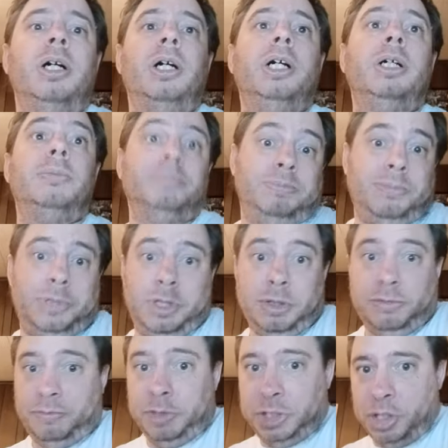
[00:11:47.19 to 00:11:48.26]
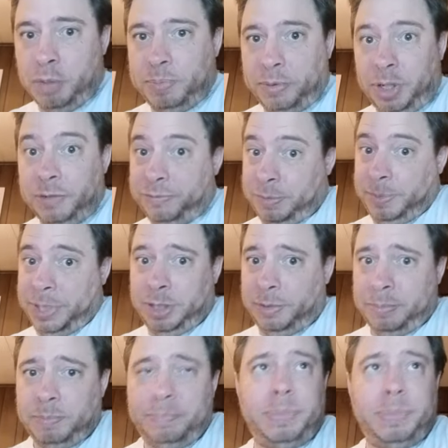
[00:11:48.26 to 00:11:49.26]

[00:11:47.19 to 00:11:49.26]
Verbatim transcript: um, to recuperate from their